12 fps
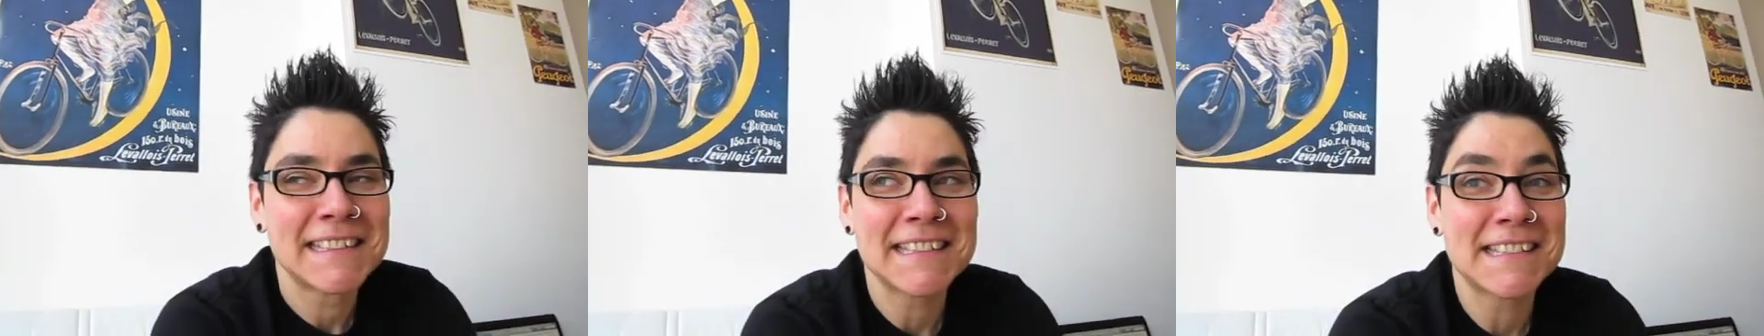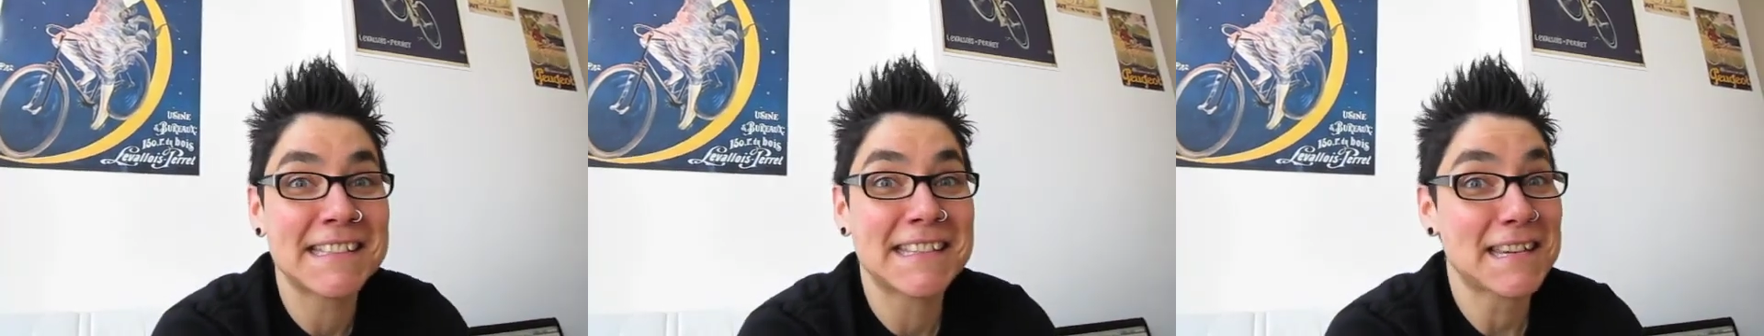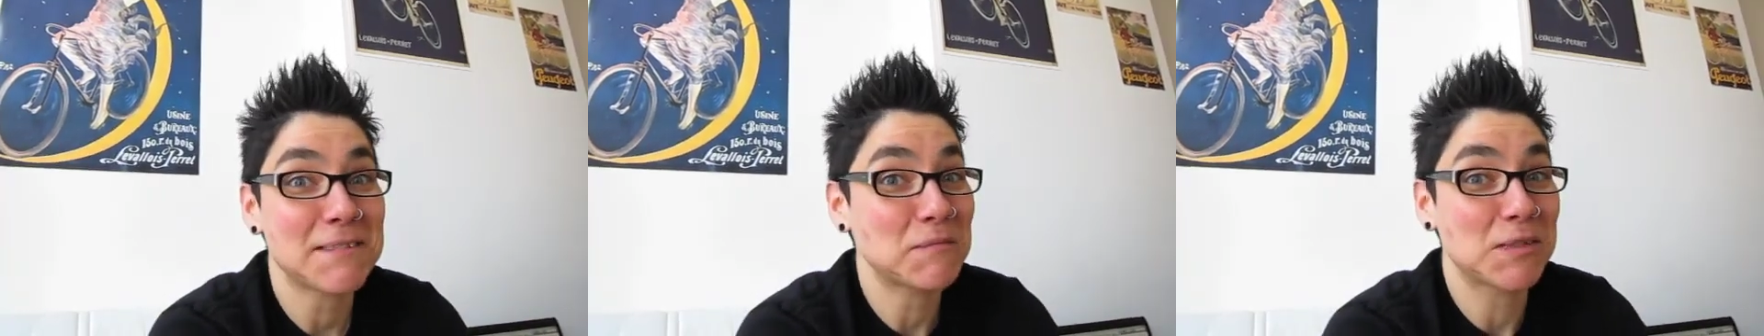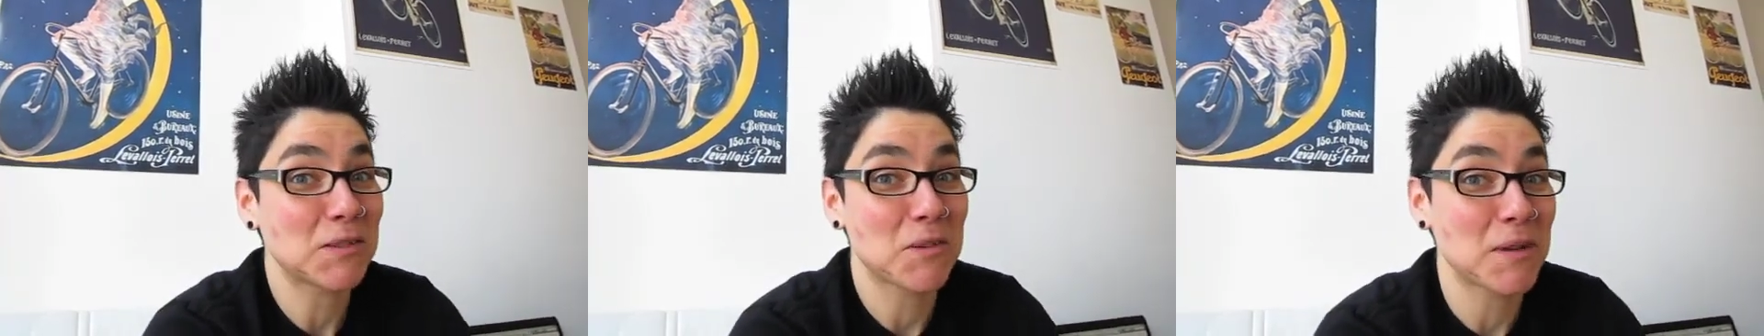It scared me
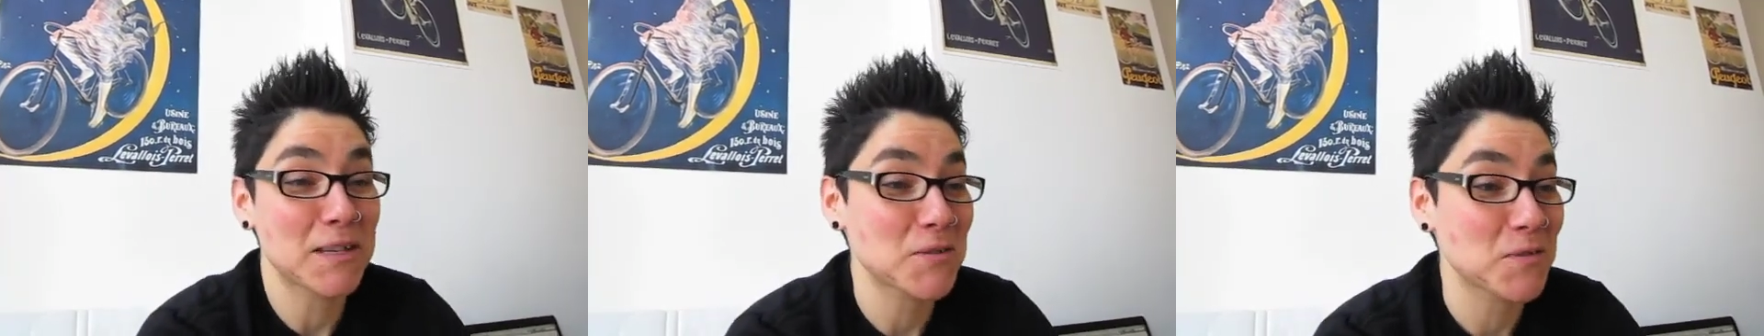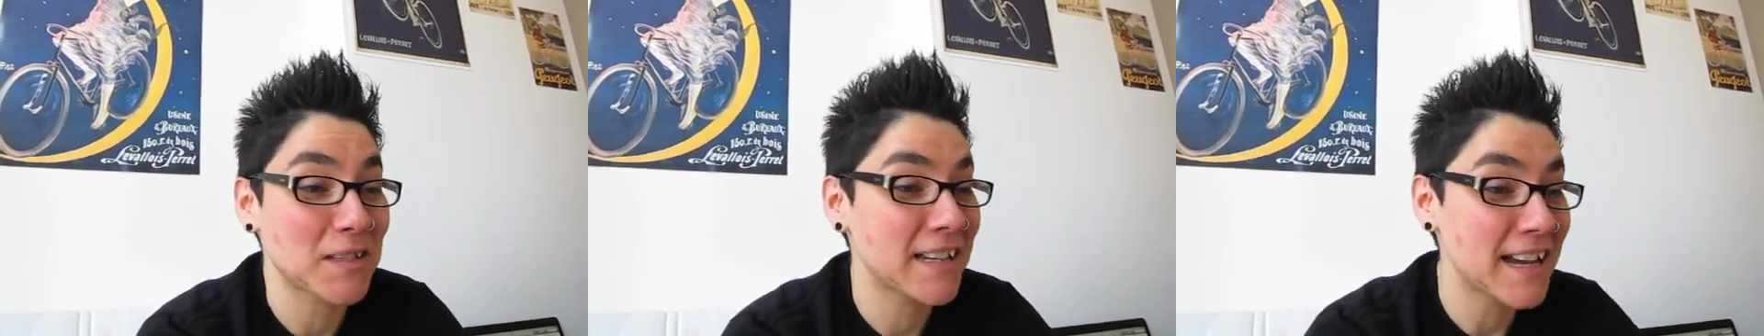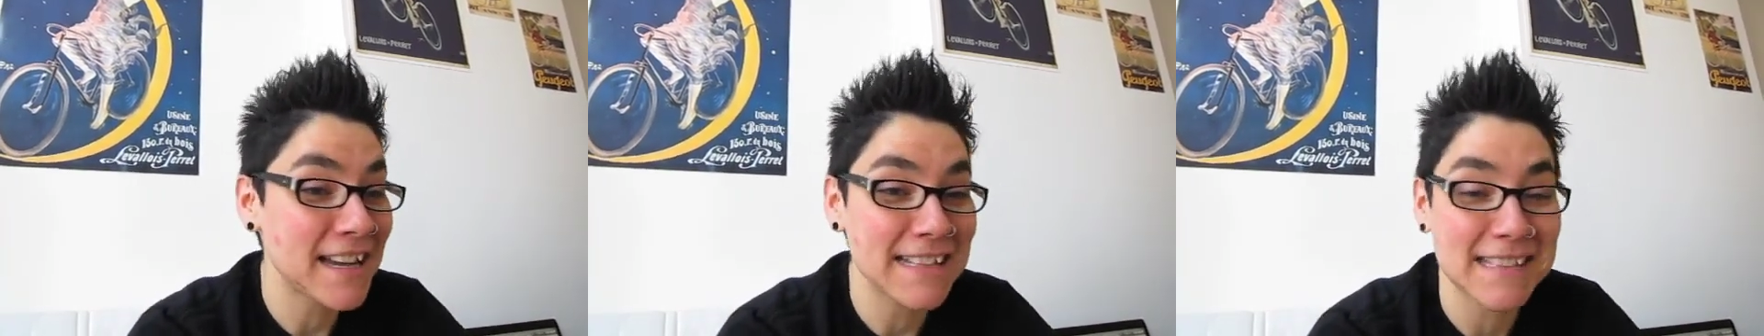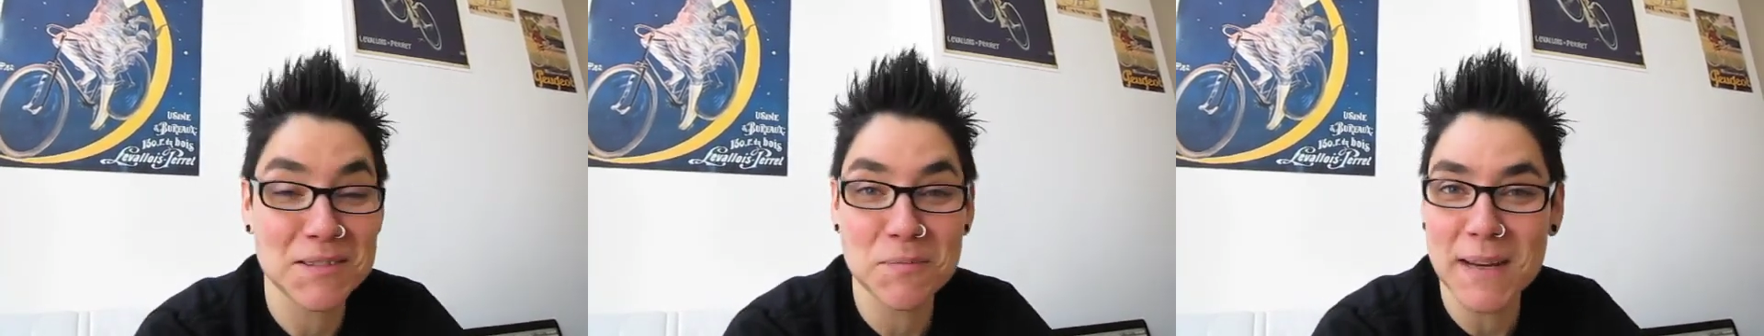so much, all the
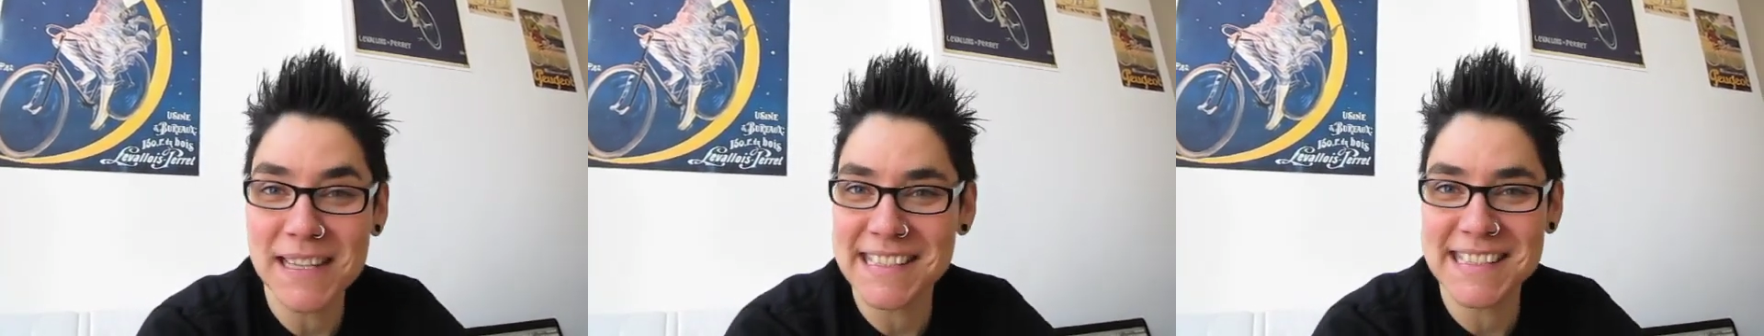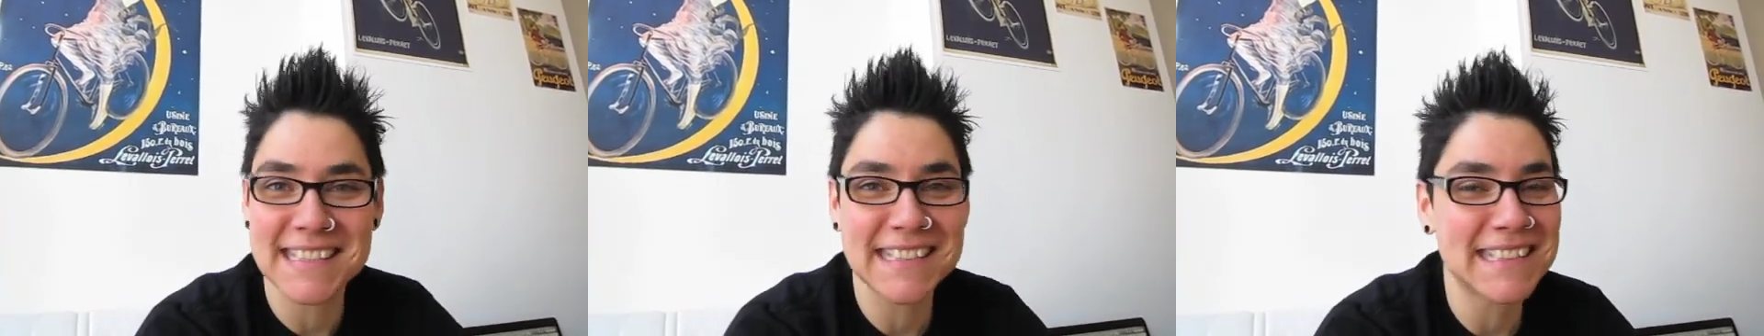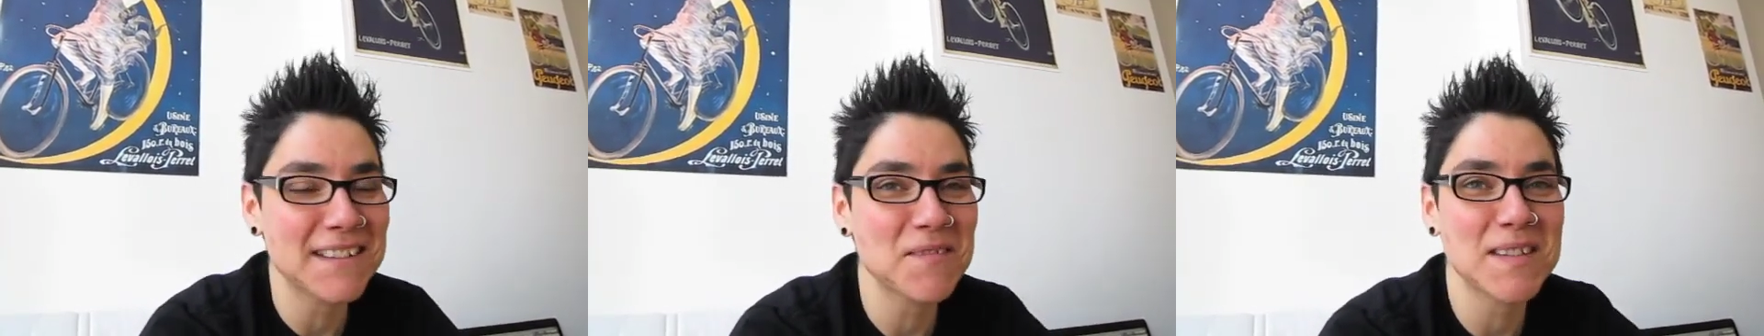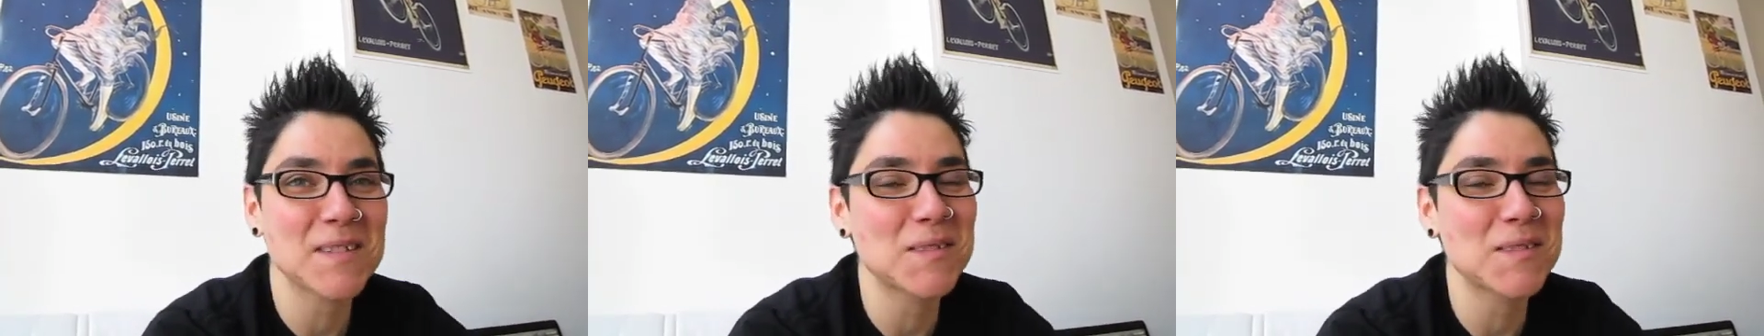cars and the buses and everything.